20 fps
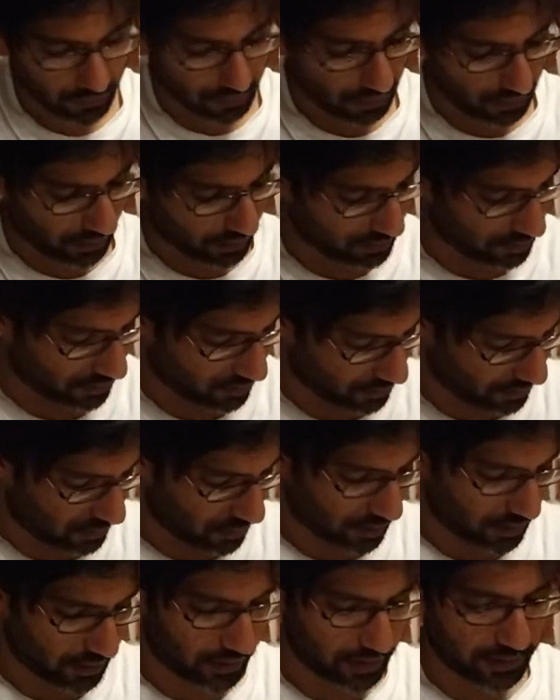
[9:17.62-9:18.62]
Actually, it's
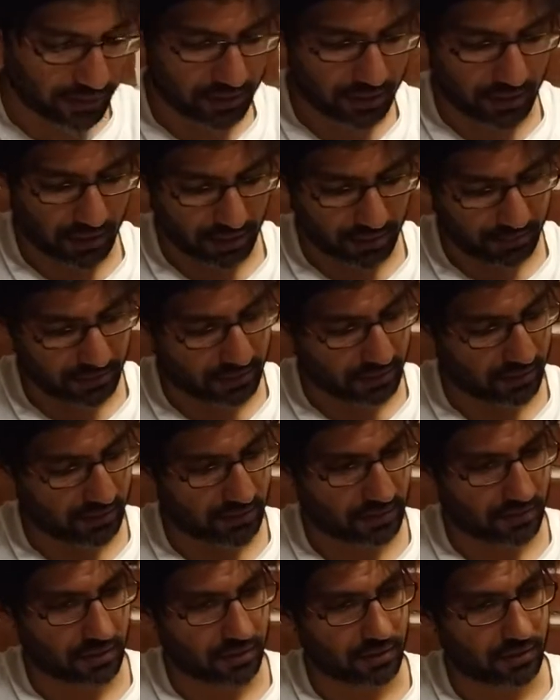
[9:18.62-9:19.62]
not an sjcam; it's a
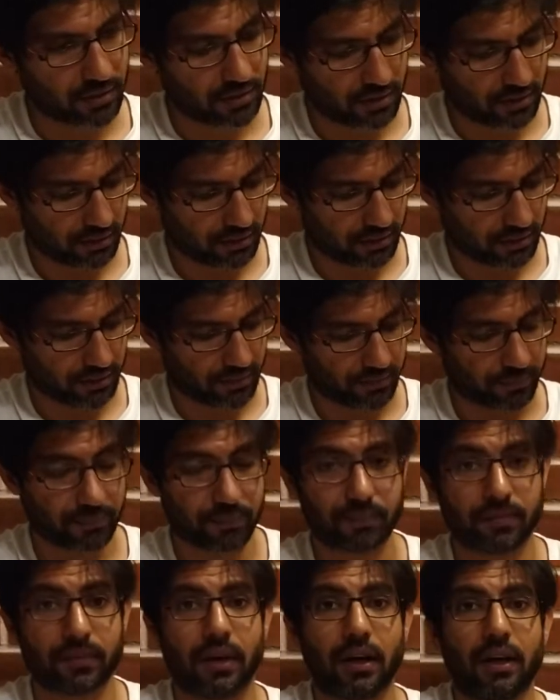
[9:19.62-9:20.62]
generic
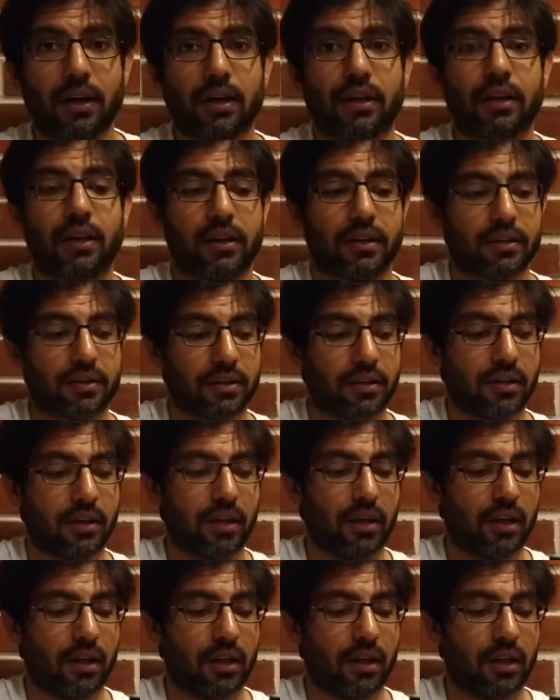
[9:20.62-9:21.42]
kit